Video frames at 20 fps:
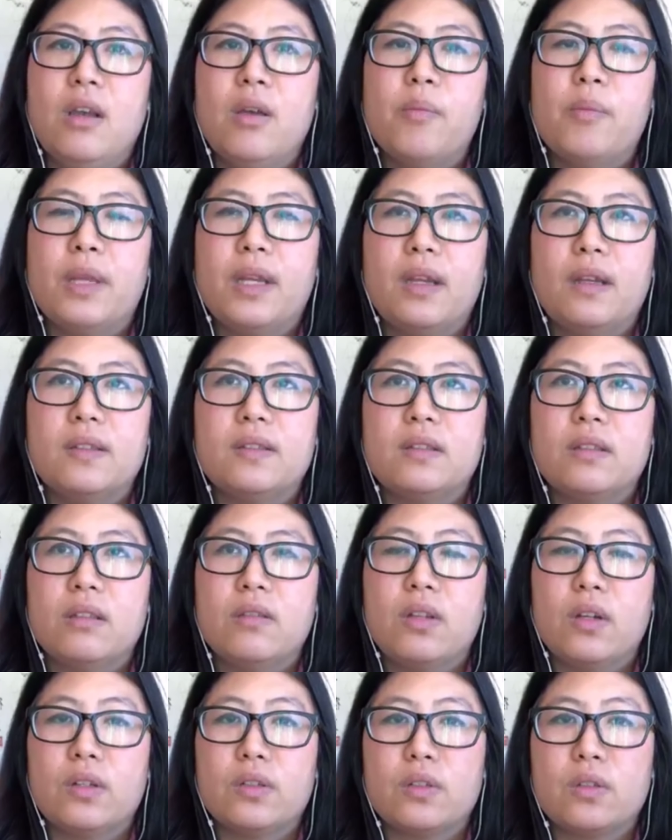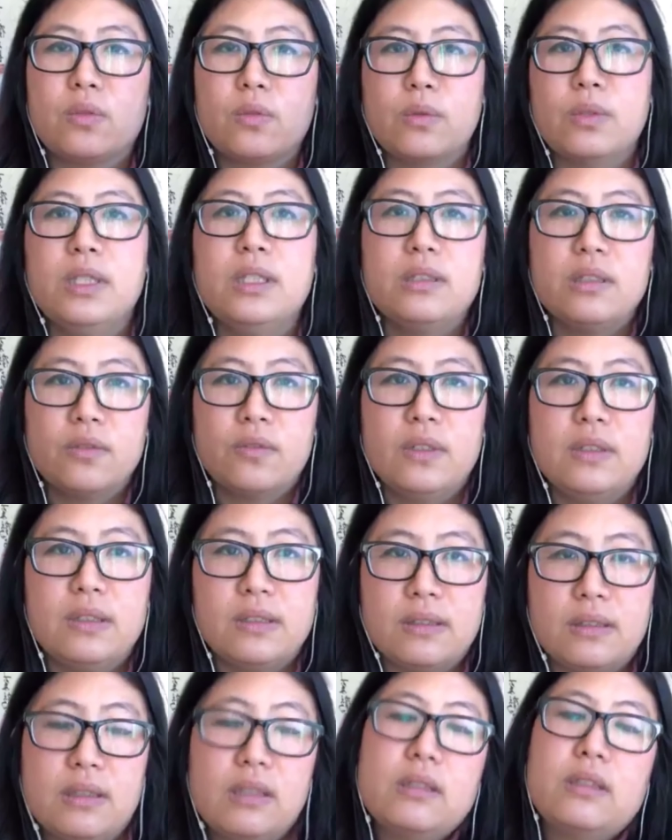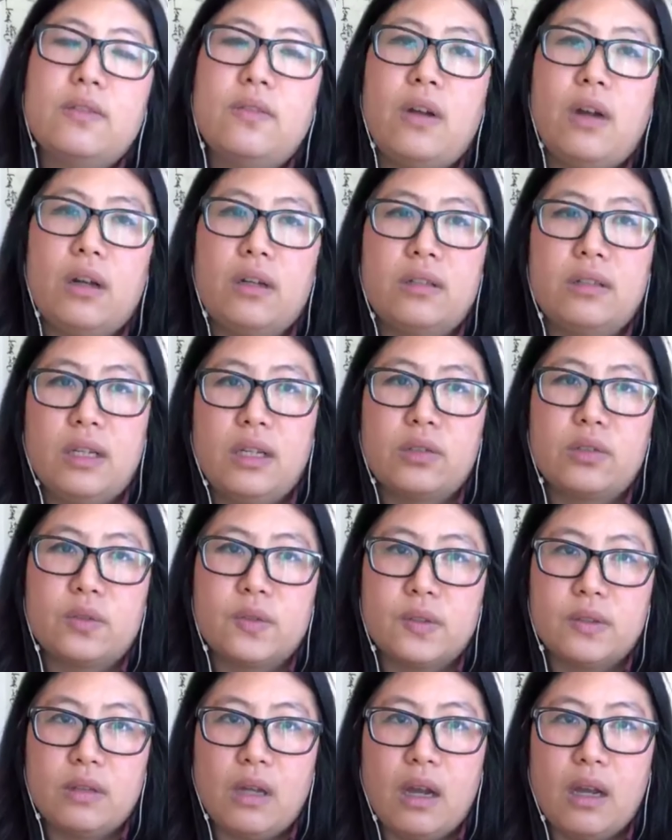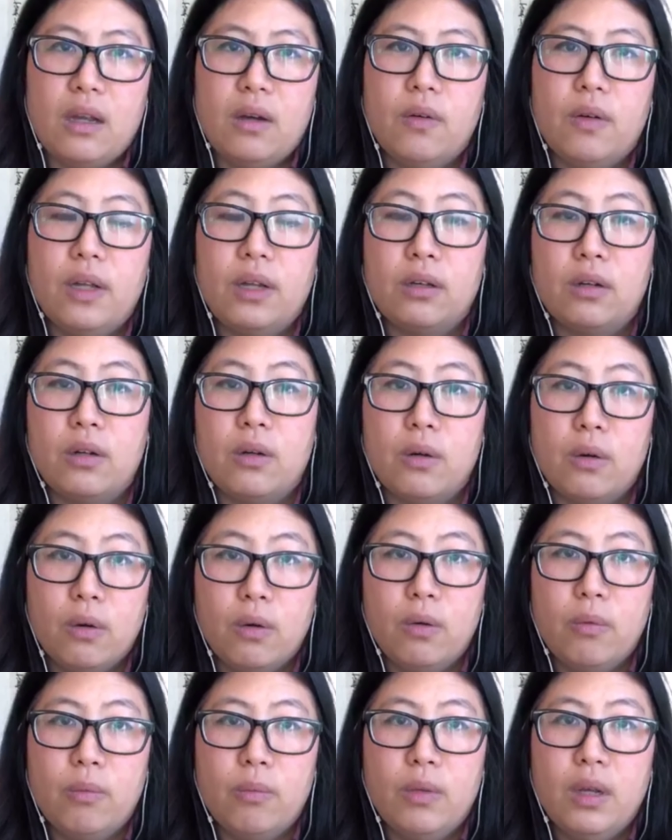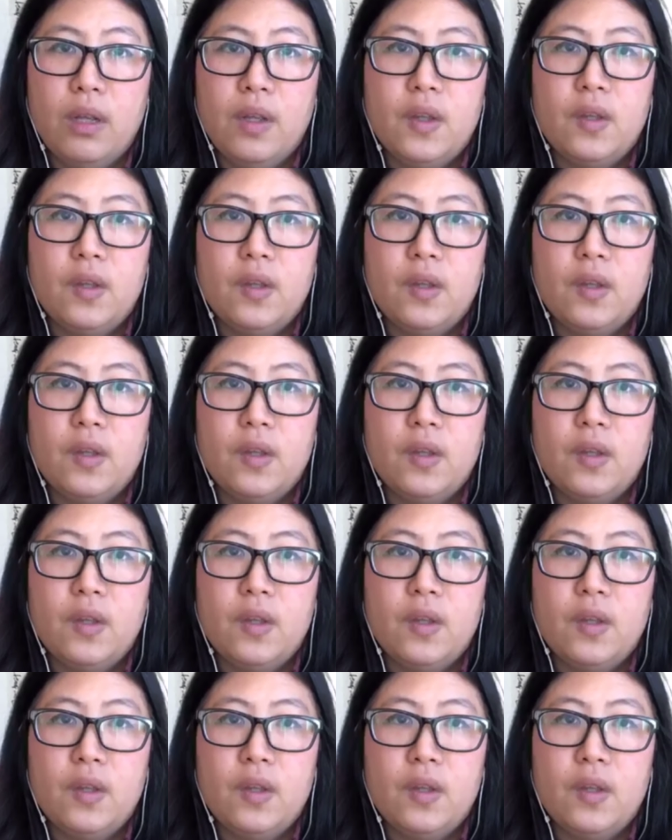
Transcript: Because there's 3 different distinctive architectural styles in her home.